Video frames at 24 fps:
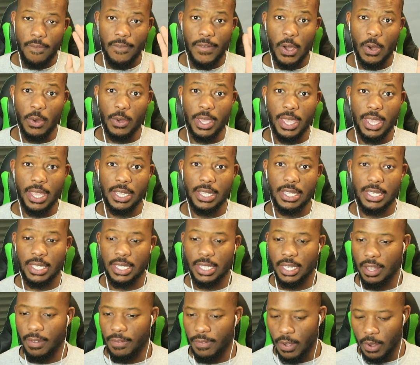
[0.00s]

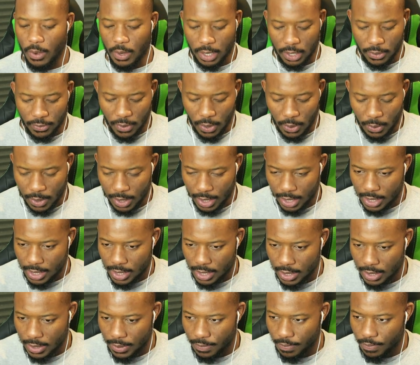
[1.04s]
Focus, focus,
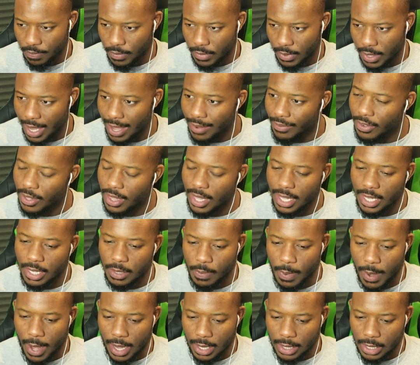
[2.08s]
focus.
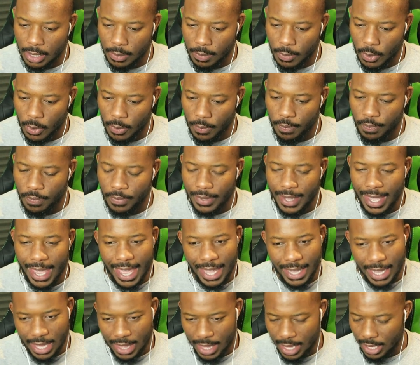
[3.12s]
Everything's possible.
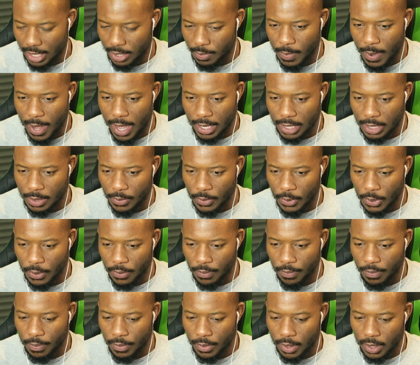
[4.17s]
Anything's
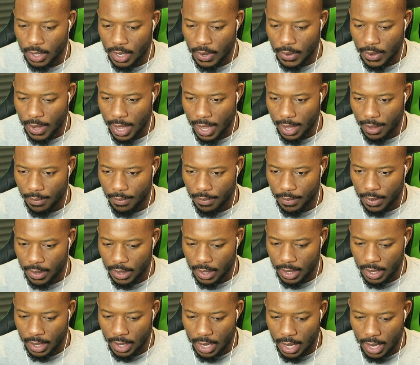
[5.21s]
possible. Okay.
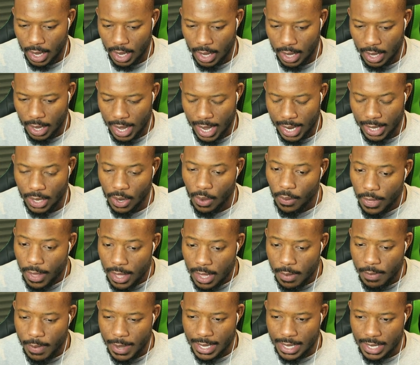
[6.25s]
Uh, I don't
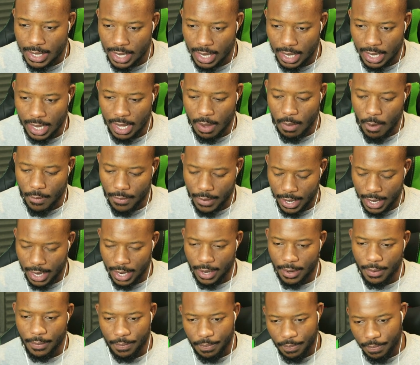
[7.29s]
think the beast is gonna come over
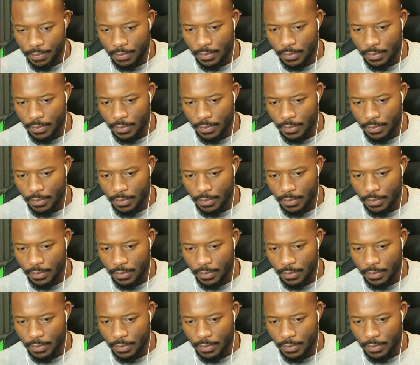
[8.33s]
here.